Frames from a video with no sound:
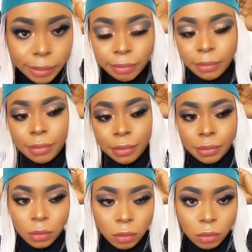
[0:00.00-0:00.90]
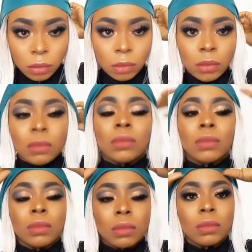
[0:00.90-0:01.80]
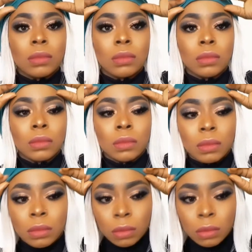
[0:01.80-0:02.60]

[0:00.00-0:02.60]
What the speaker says: Nobody speaks.